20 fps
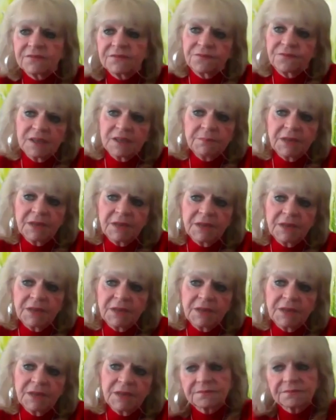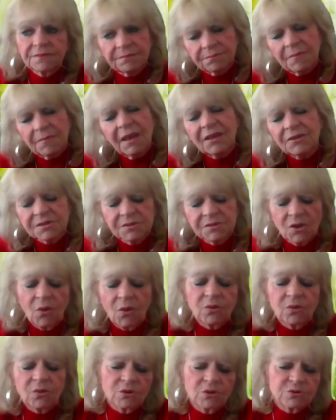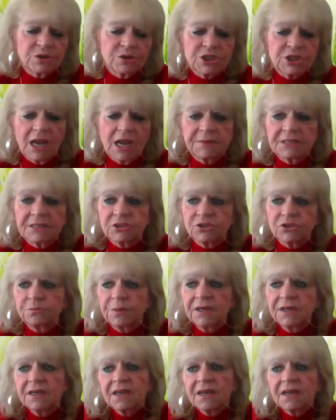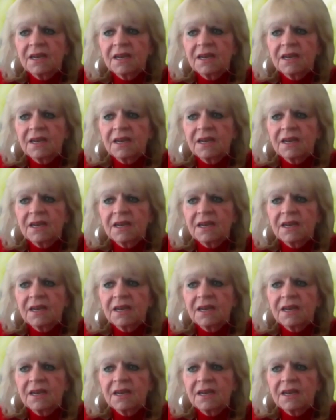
female or males to go grocery shopping too but